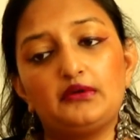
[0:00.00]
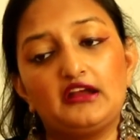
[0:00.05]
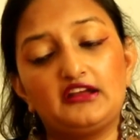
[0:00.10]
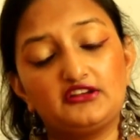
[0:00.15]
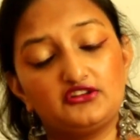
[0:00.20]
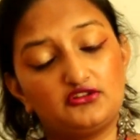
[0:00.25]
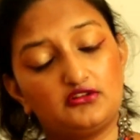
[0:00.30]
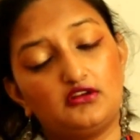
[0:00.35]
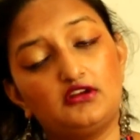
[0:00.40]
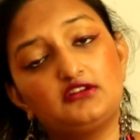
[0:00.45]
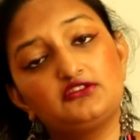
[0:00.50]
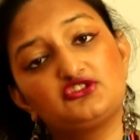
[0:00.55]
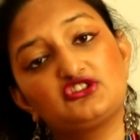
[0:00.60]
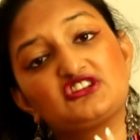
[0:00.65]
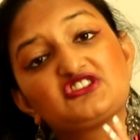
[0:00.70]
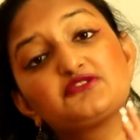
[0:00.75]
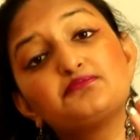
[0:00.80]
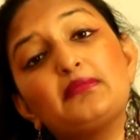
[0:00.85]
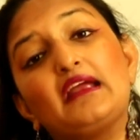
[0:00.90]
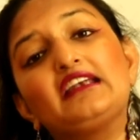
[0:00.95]

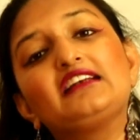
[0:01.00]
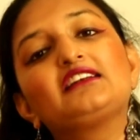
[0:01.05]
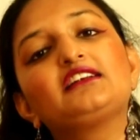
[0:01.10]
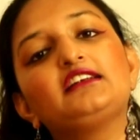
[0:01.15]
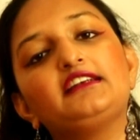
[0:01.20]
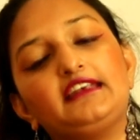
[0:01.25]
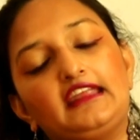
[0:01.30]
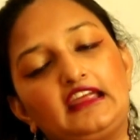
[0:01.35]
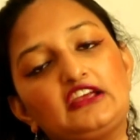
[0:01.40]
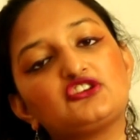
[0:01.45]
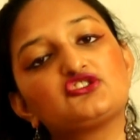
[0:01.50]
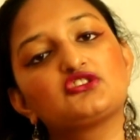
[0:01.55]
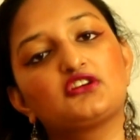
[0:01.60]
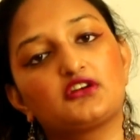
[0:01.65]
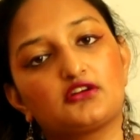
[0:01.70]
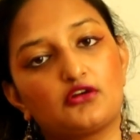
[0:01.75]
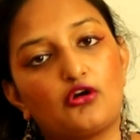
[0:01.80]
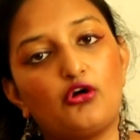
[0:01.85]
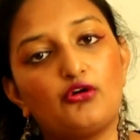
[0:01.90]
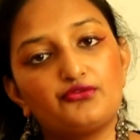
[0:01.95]

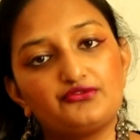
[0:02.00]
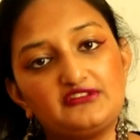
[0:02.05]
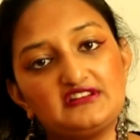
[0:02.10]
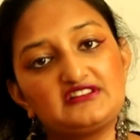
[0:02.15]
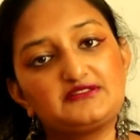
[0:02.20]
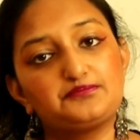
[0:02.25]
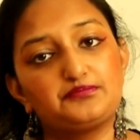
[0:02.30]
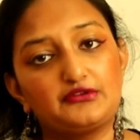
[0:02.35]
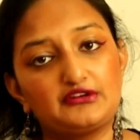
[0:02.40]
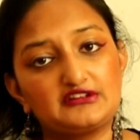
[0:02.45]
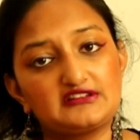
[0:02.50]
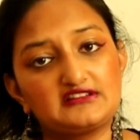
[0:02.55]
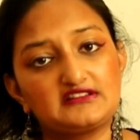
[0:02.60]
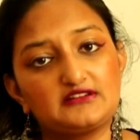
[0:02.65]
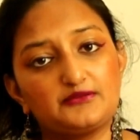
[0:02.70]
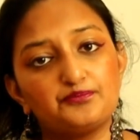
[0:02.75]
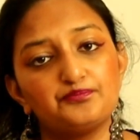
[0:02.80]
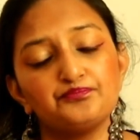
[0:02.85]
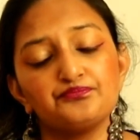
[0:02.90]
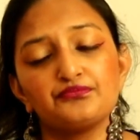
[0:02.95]
judgmental nature of
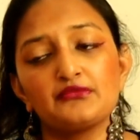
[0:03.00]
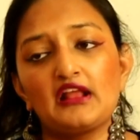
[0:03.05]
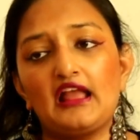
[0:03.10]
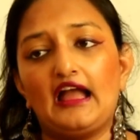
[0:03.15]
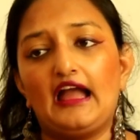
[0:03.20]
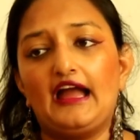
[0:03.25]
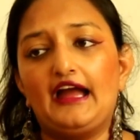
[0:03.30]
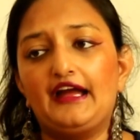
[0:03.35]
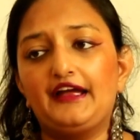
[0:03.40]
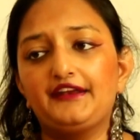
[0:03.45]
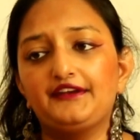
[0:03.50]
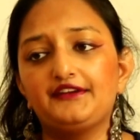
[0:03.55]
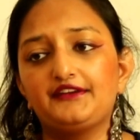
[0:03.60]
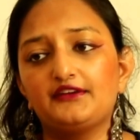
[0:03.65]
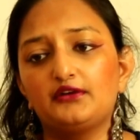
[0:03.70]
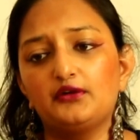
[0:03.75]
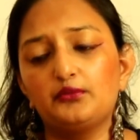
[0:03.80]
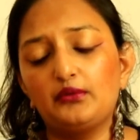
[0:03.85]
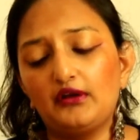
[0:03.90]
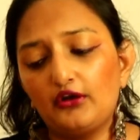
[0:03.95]
this person.
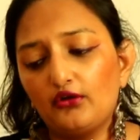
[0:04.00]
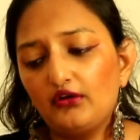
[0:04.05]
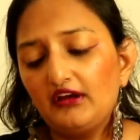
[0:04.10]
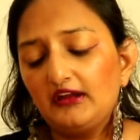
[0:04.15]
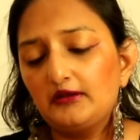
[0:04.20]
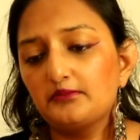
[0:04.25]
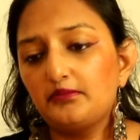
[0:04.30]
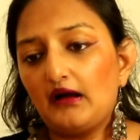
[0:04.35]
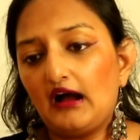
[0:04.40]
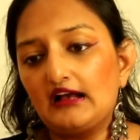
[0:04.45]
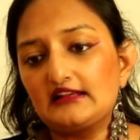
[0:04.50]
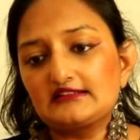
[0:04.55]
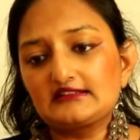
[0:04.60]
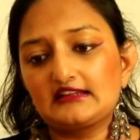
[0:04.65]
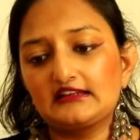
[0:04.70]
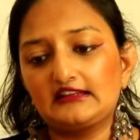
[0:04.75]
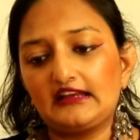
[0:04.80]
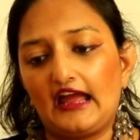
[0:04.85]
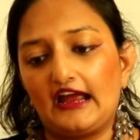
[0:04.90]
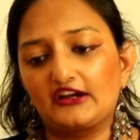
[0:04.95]
And
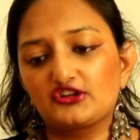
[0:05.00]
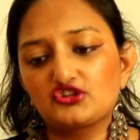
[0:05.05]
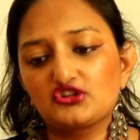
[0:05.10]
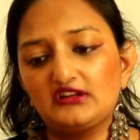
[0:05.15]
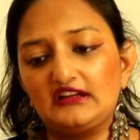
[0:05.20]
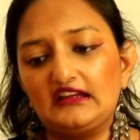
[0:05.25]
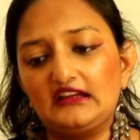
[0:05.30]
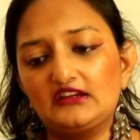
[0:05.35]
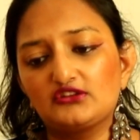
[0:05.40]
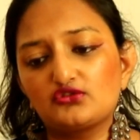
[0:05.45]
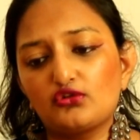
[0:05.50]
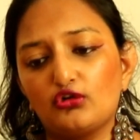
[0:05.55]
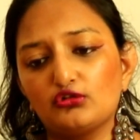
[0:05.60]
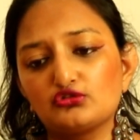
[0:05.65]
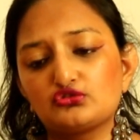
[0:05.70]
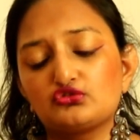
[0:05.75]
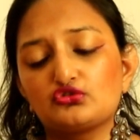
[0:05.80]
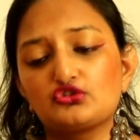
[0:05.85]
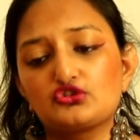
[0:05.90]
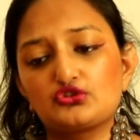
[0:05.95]
winnowing basket,
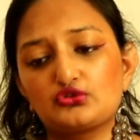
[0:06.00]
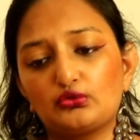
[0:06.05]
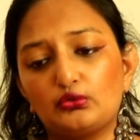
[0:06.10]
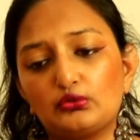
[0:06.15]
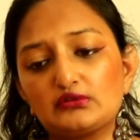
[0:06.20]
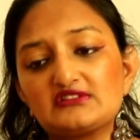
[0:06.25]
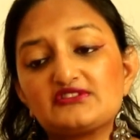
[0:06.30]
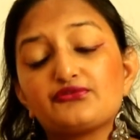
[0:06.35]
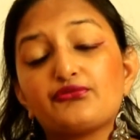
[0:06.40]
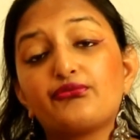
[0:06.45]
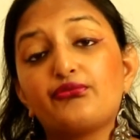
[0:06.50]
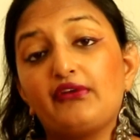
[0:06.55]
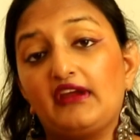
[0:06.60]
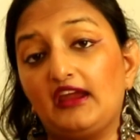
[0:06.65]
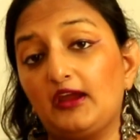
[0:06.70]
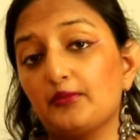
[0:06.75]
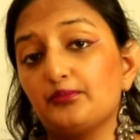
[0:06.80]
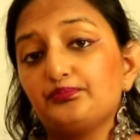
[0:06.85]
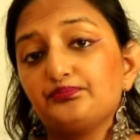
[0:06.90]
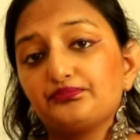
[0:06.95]
actually it also
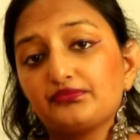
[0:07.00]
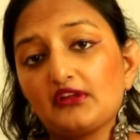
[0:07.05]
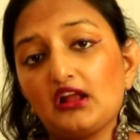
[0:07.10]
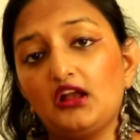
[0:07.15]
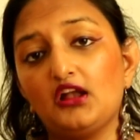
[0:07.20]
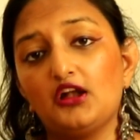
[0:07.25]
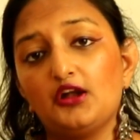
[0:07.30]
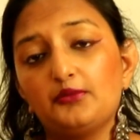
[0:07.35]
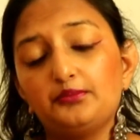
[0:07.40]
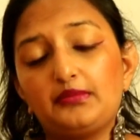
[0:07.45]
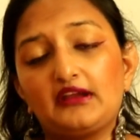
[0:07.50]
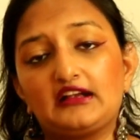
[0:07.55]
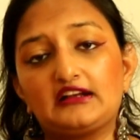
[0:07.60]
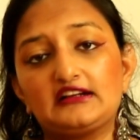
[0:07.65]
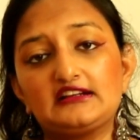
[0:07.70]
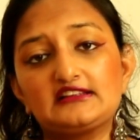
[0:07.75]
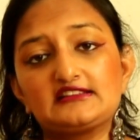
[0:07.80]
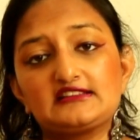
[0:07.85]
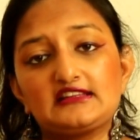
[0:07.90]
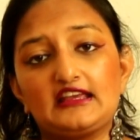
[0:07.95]
shows fame,
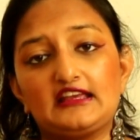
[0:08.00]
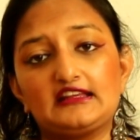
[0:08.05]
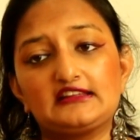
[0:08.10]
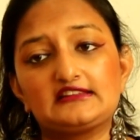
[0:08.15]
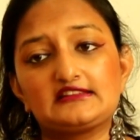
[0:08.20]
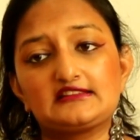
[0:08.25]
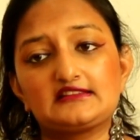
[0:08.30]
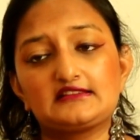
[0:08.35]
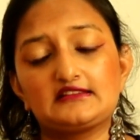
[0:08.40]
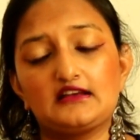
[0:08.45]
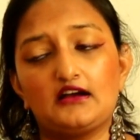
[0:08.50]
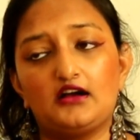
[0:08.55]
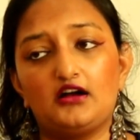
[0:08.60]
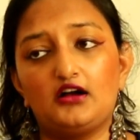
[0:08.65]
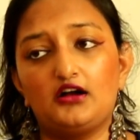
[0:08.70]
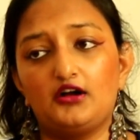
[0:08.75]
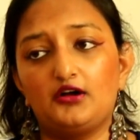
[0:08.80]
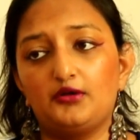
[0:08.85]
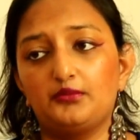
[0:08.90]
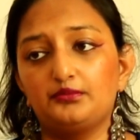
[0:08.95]
because
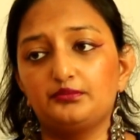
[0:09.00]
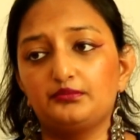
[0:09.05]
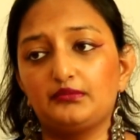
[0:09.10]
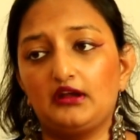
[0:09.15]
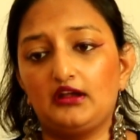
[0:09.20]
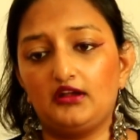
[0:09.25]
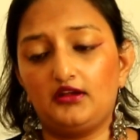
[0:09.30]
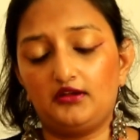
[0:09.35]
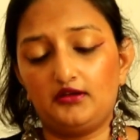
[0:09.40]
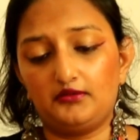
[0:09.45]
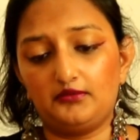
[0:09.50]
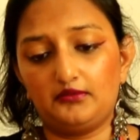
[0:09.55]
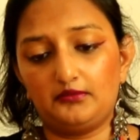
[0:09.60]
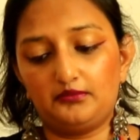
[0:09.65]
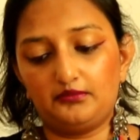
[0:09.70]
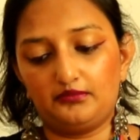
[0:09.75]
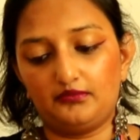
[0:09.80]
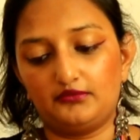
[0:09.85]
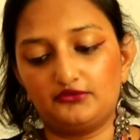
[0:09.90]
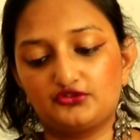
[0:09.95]
it's
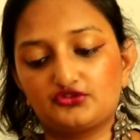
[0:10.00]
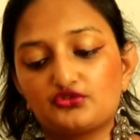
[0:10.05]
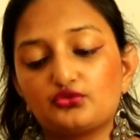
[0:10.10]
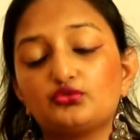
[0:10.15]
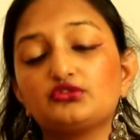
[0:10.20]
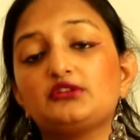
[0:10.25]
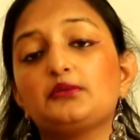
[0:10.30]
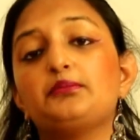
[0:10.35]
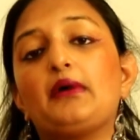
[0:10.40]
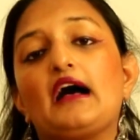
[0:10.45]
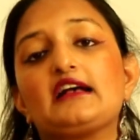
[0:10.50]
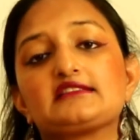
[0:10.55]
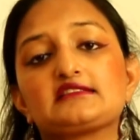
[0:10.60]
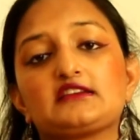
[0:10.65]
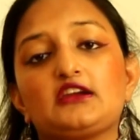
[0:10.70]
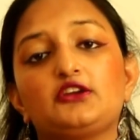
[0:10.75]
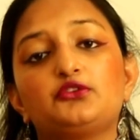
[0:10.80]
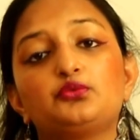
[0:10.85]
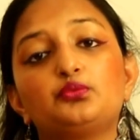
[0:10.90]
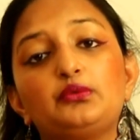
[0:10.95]

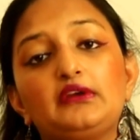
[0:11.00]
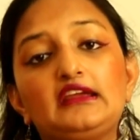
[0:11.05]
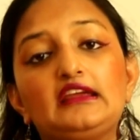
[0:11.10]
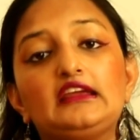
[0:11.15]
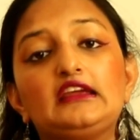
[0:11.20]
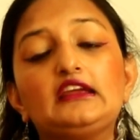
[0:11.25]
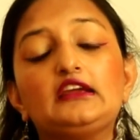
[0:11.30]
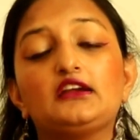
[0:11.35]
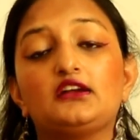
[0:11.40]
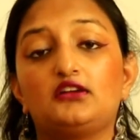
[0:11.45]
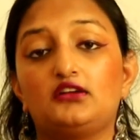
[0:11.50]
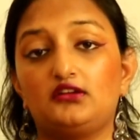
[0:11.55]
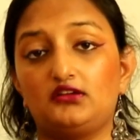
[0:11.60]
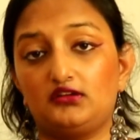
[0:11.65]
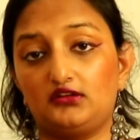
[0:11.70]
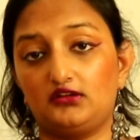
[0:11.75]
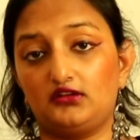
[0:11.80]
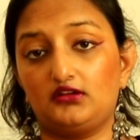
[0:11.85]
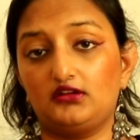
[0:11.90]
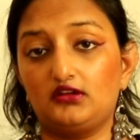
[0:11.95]
through the basket
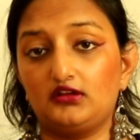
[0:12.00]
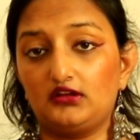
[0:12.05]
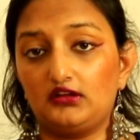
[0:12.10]
we